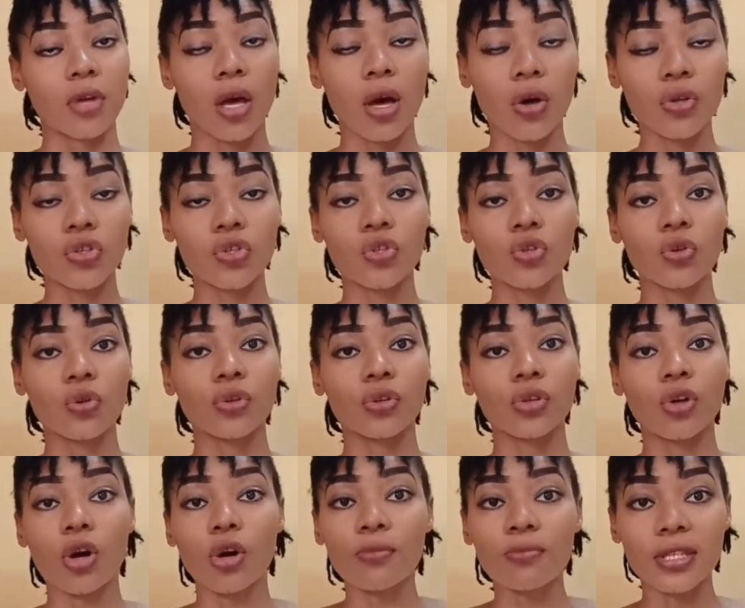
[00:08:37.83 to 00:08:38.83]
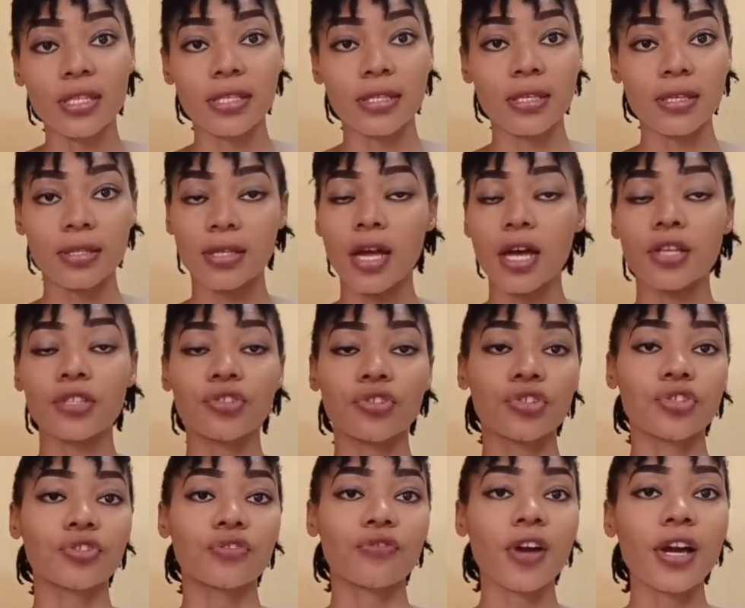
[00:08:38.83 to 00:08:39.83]
Also, gum disease, that's
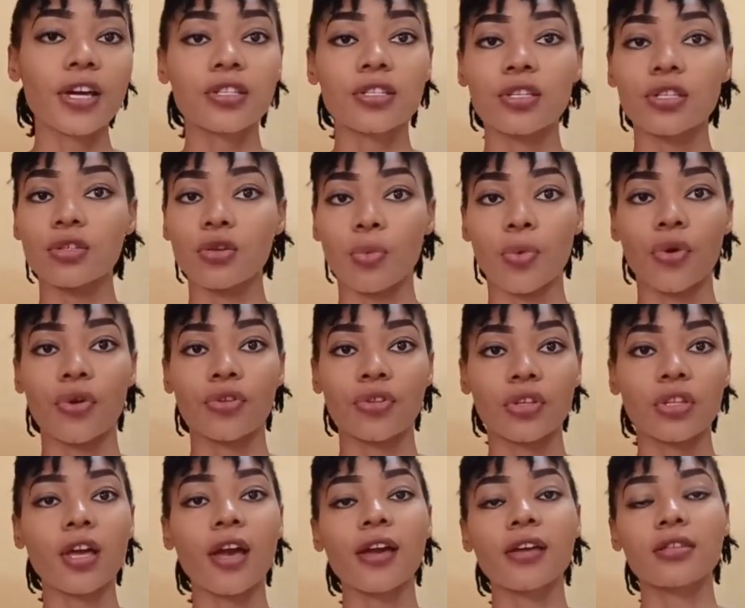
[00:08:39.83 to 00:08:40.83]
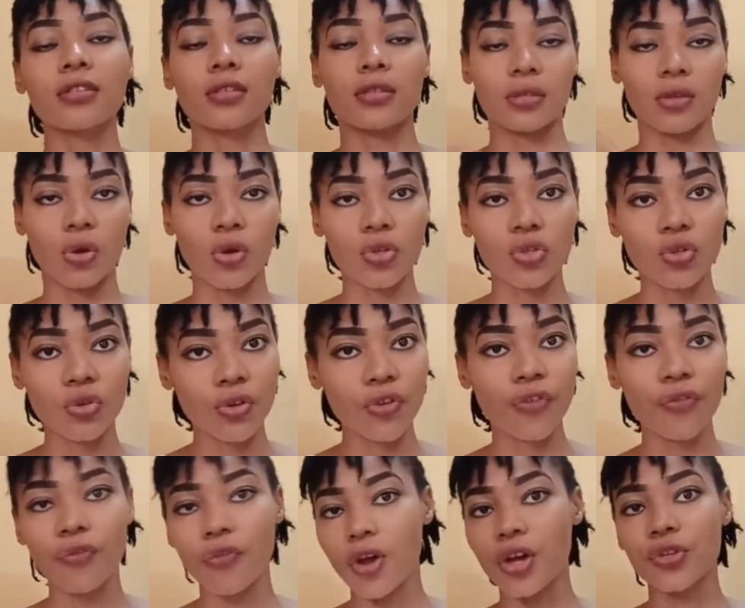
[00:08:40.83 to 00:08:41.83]
gingivitis or periodontitis, also
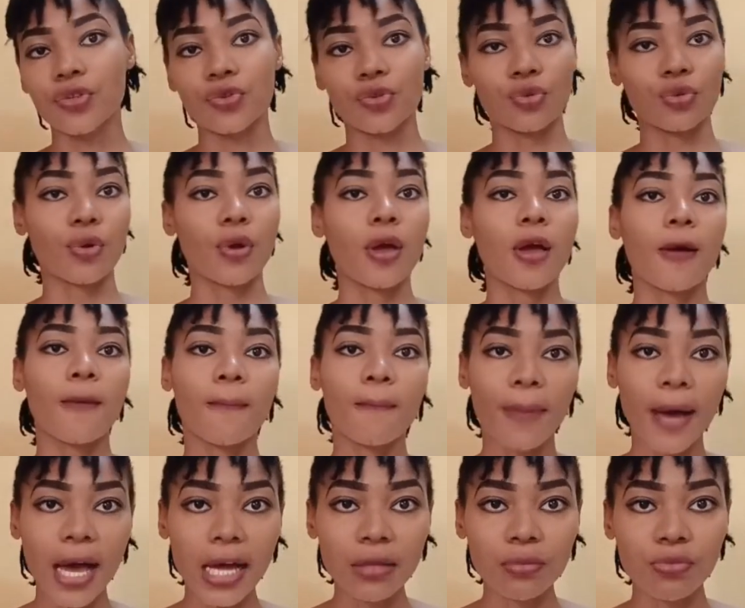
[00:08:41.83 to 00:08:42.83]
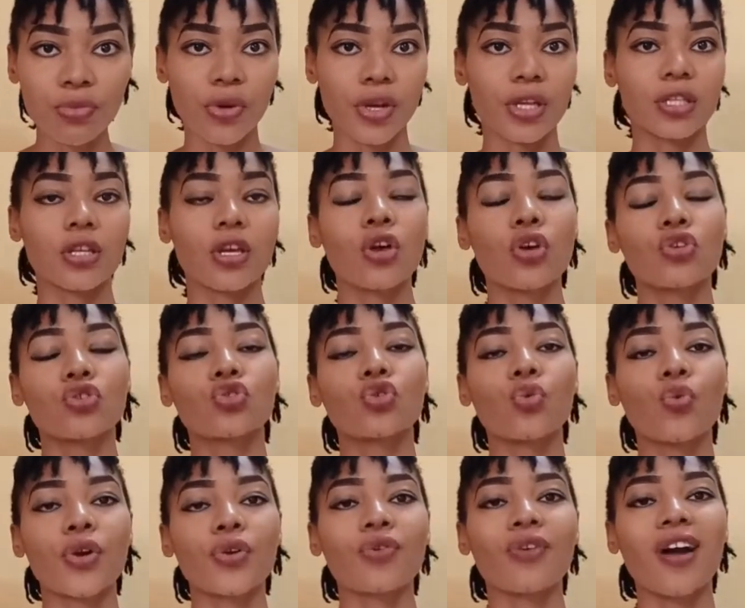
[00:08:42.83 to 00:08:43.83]
give rise to bad breath. So
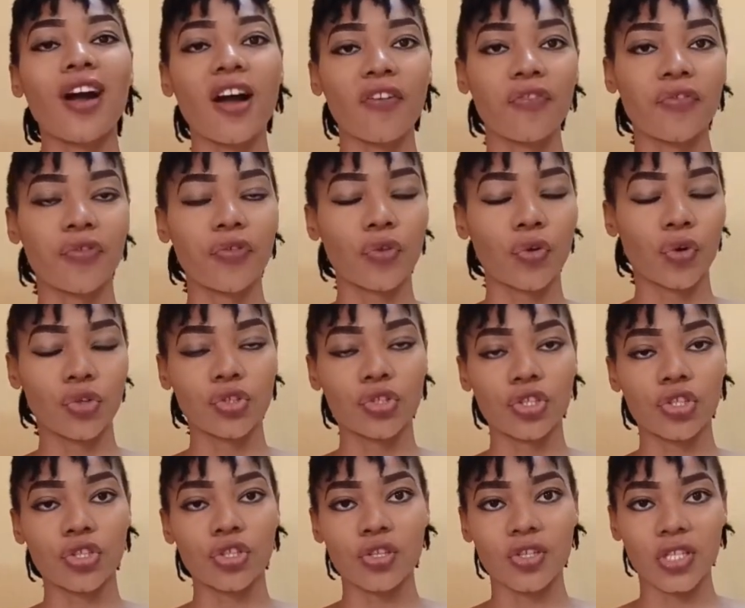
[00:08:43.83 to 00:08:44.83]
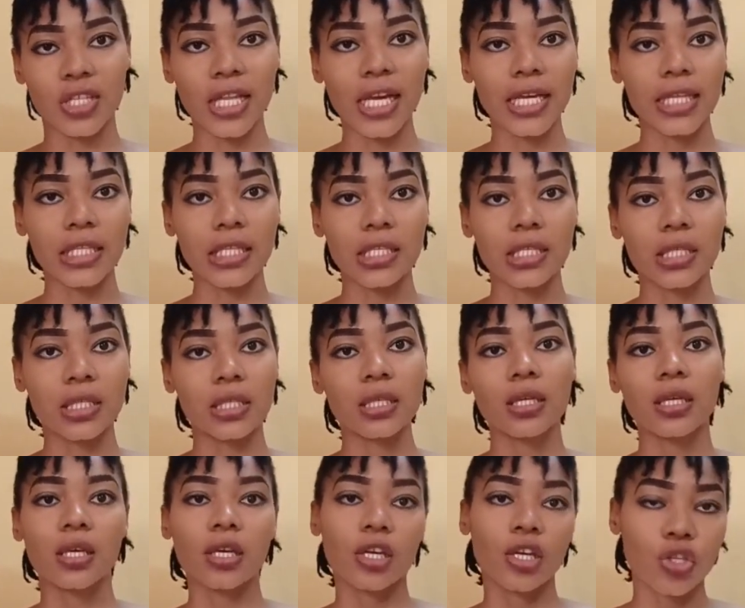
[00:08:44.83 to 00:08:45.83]
when you have conditions like
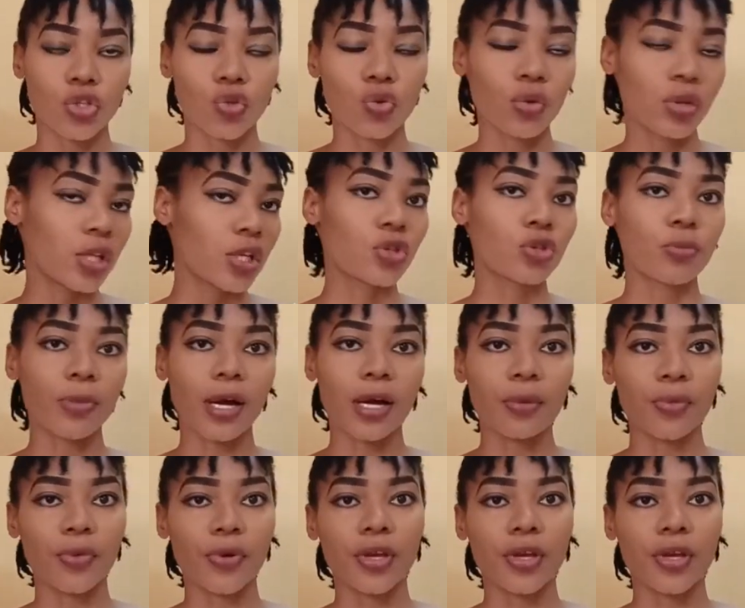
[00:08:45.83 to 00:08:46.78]
this, it will lead to bad